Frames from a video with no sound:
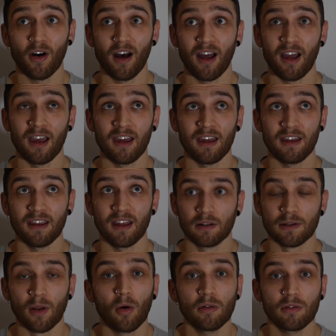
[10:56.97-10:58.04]
a
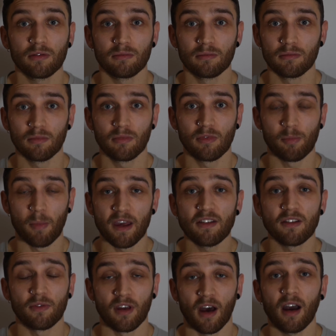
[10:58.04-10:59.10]
long space
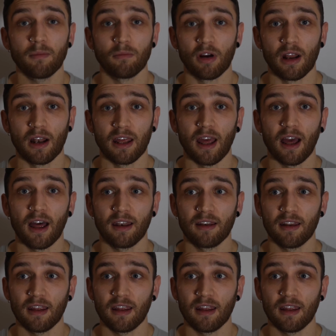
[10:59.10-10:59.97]
of time really, and